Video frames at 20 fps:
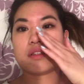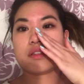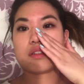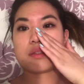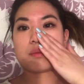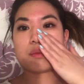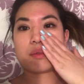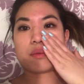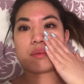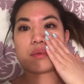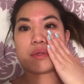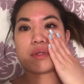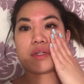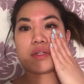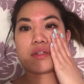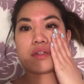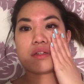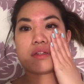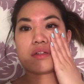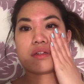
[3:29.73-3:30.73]
It's a bit
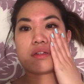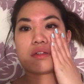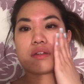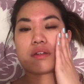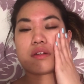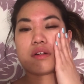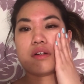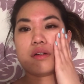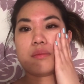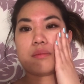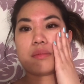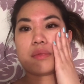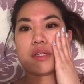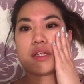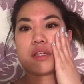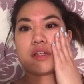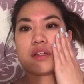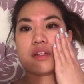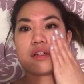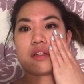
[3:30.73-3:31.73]
weird. I can't
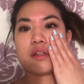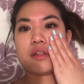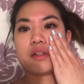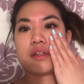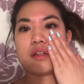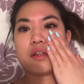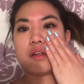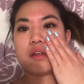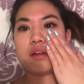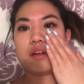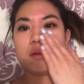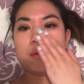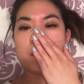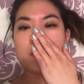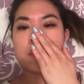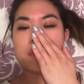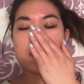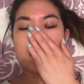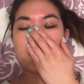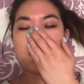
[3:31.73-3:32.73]
be. I
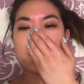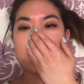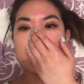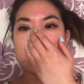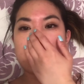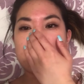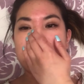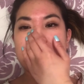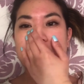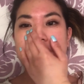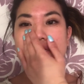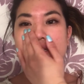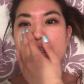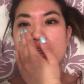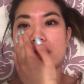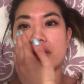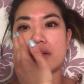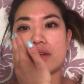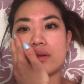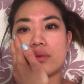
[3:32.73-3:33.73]
wasn't out in the sun
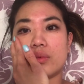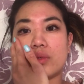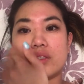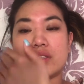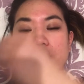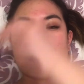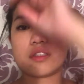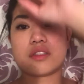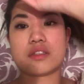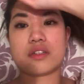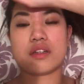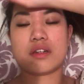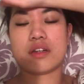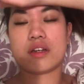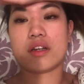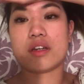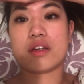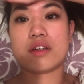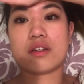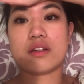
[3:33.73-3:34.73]
today. I was
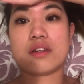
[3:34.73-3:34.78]
yesterday.